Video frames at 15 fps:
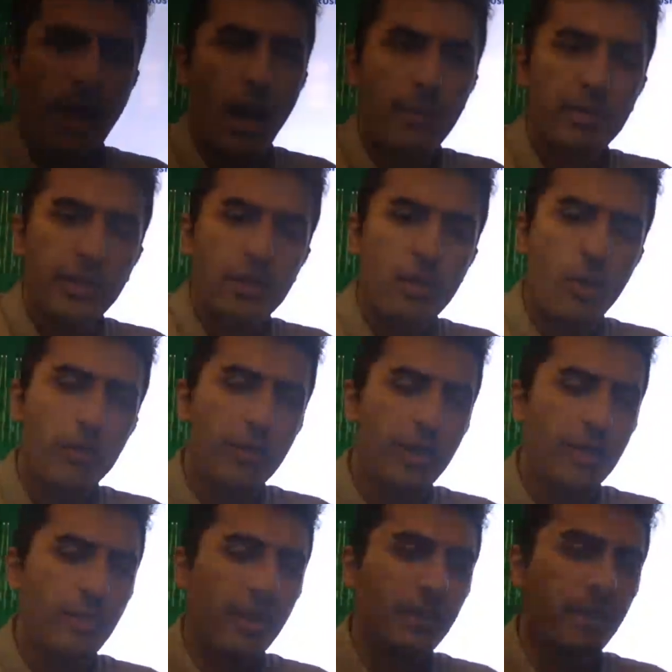going to go very
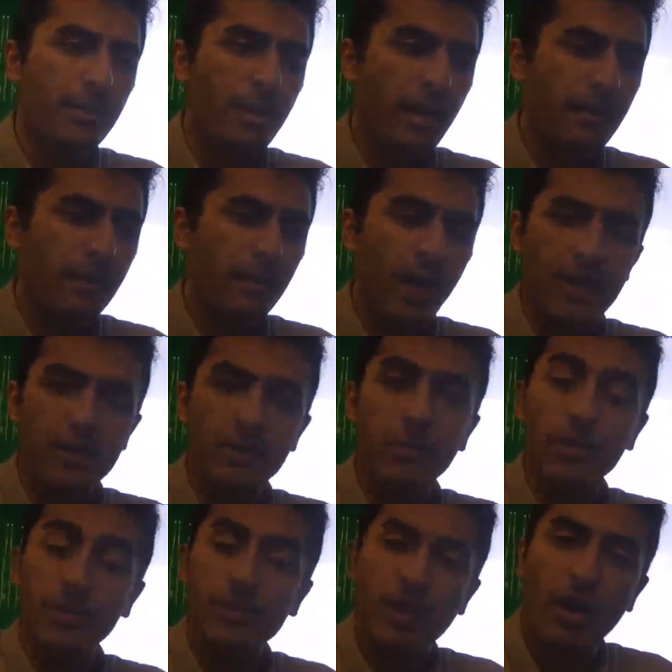quickly about actually
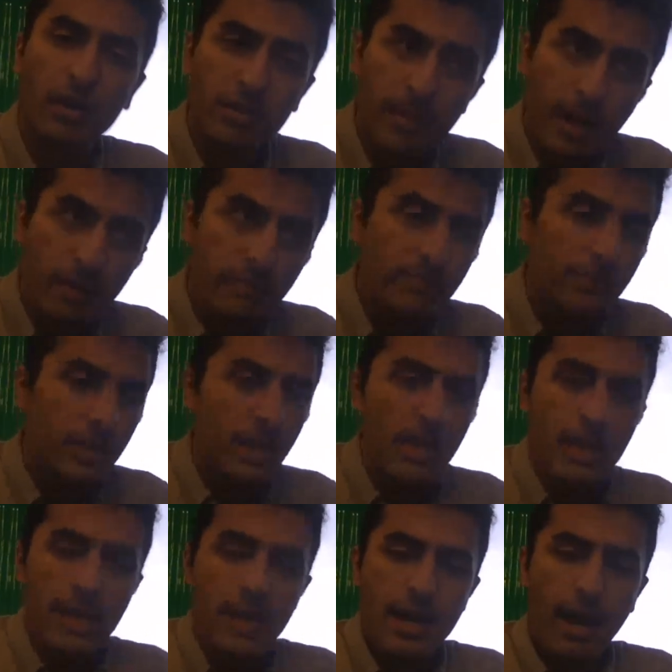what we talked about.
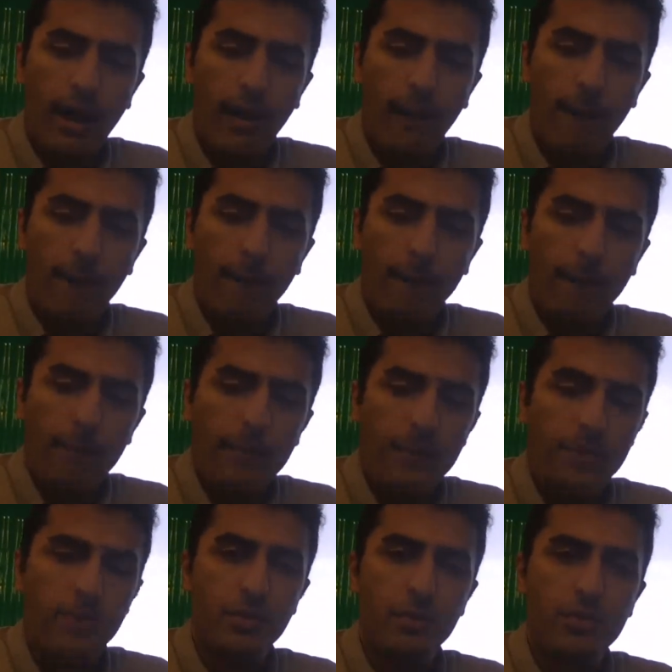The
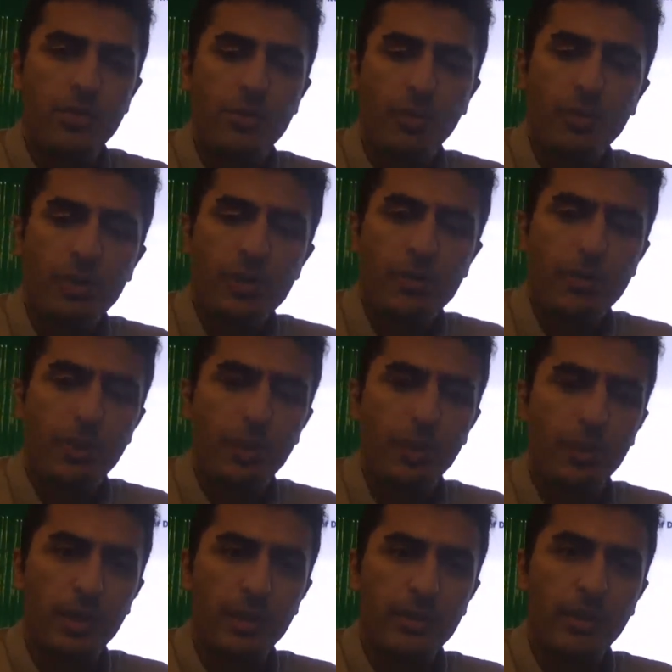two stories, we
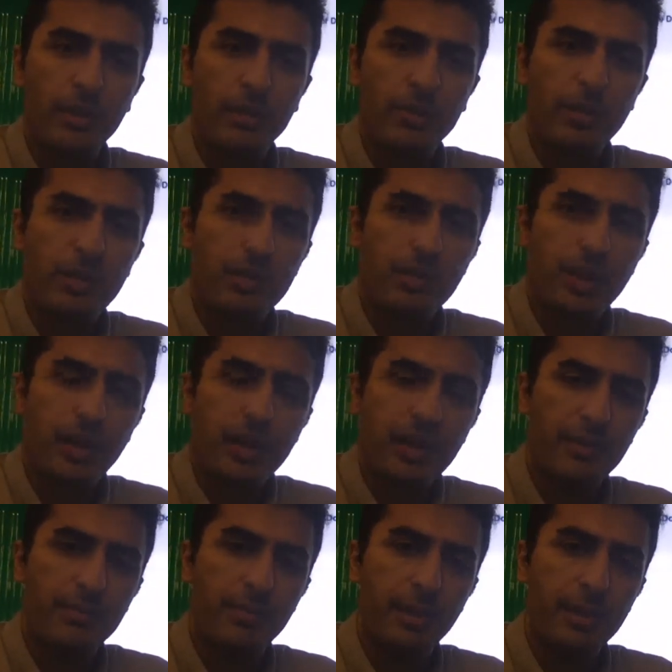already talked a lot about
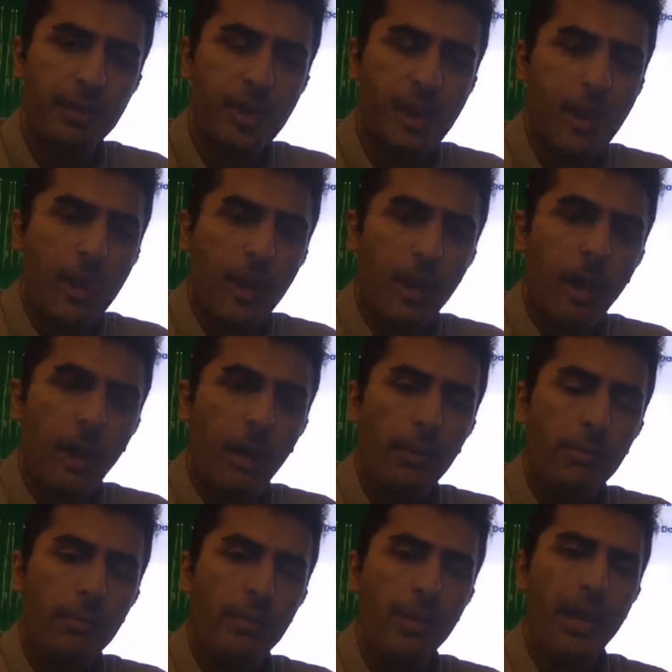it, but
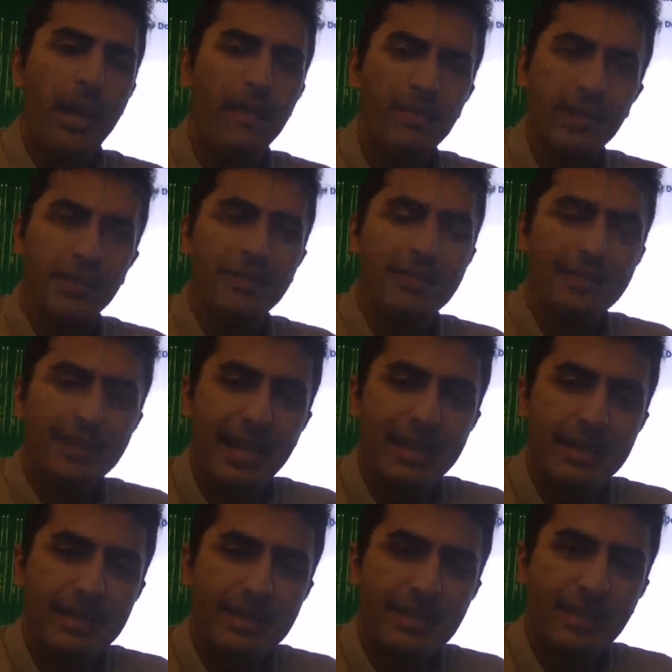every
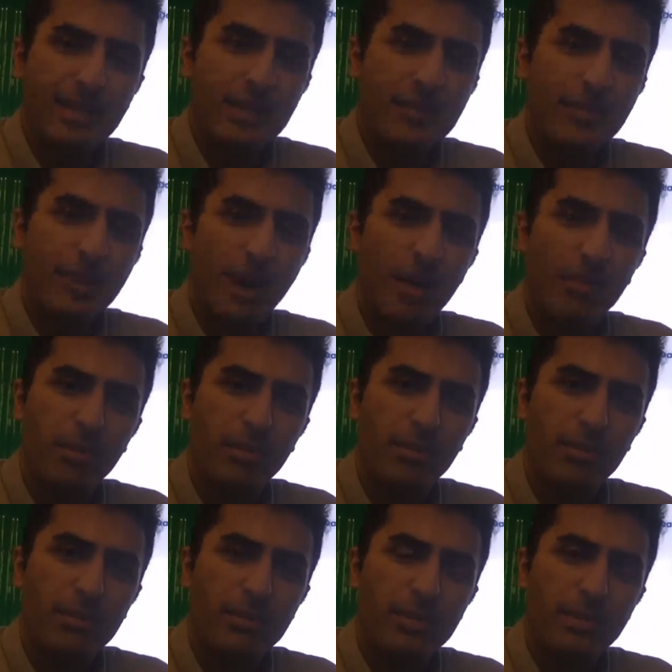data science
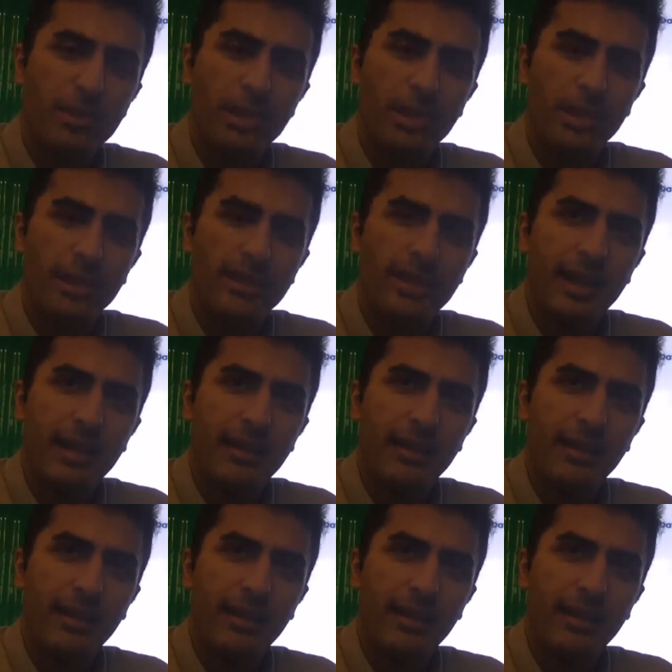problems that